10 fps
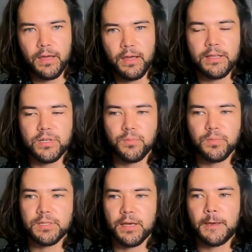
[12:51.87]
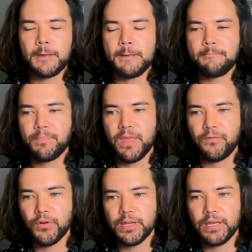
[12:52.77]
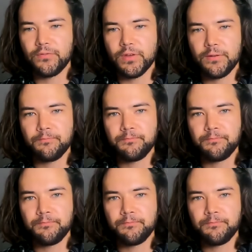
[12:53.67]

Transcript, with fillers: It's almost like if you're given